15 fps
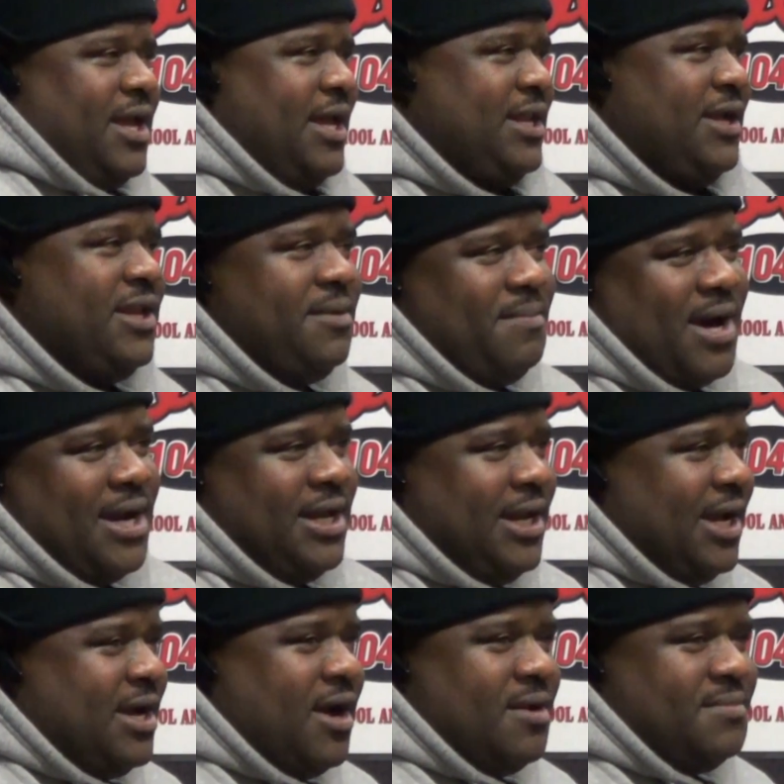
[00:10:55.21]
And anybody
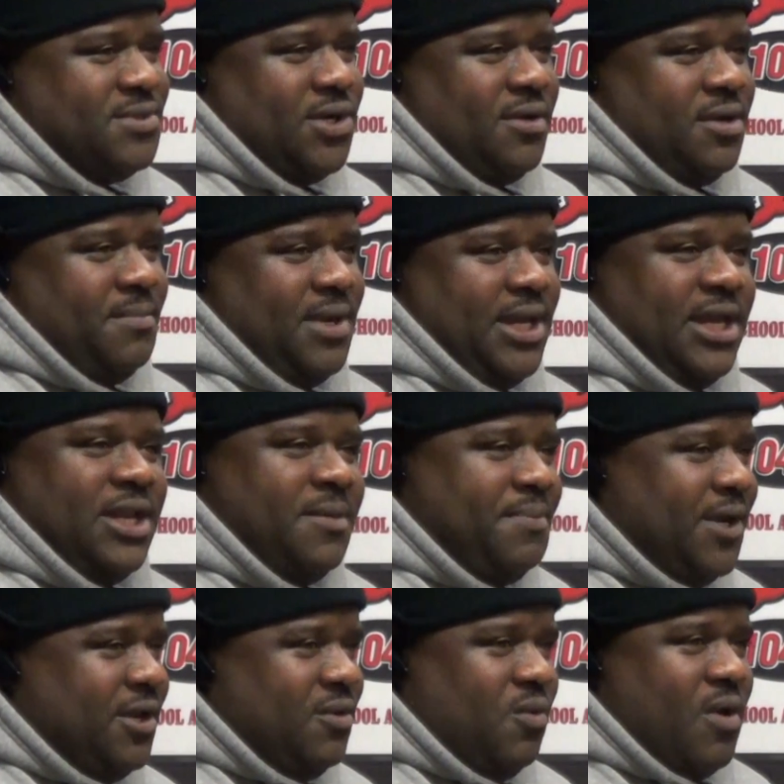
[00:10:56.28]
that comes up to me,
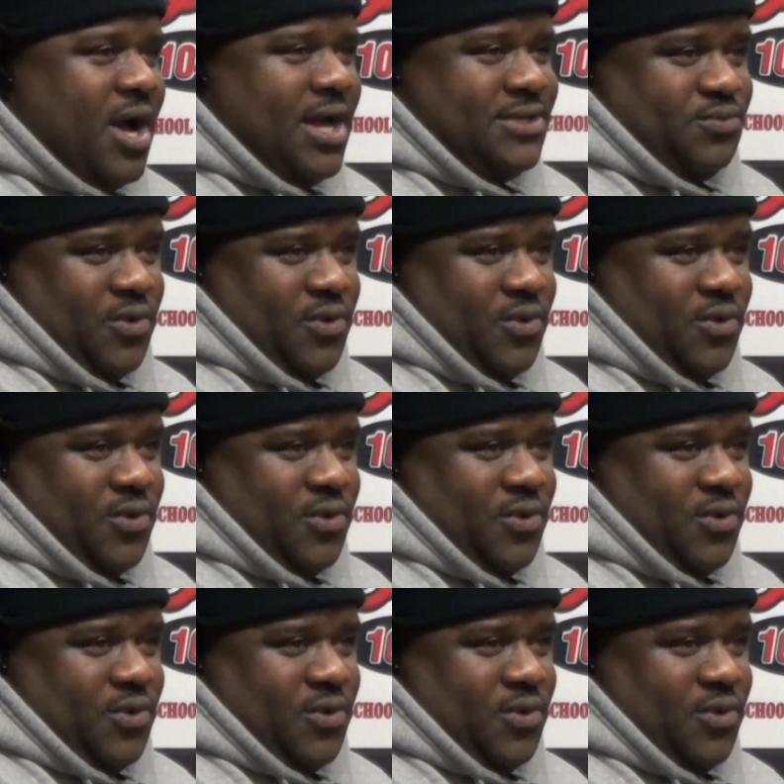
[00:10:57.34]
independent-wise,